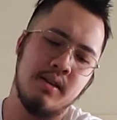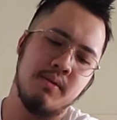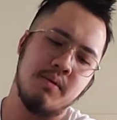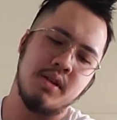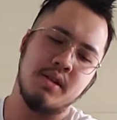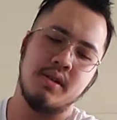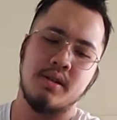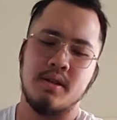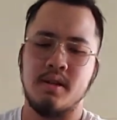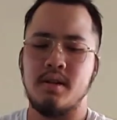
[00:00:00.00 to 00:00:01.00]
which
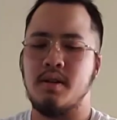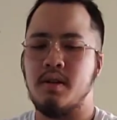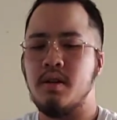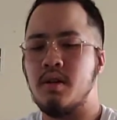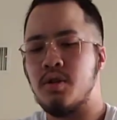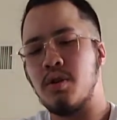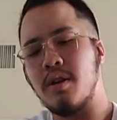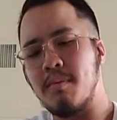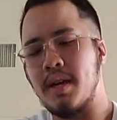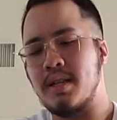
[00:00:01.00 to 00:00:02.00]

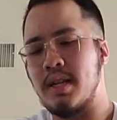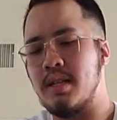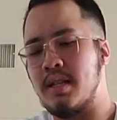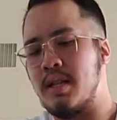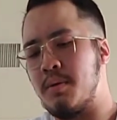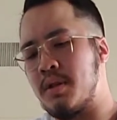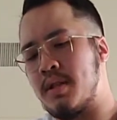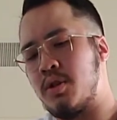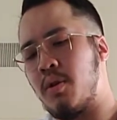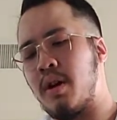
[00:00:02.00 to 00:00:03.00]
shouldn't make sense since he was
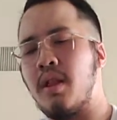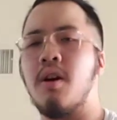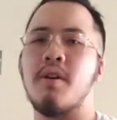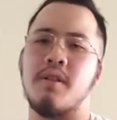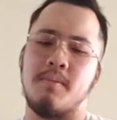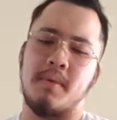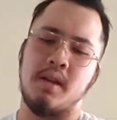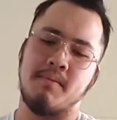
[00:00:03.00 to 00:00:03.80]
showdown longer than me.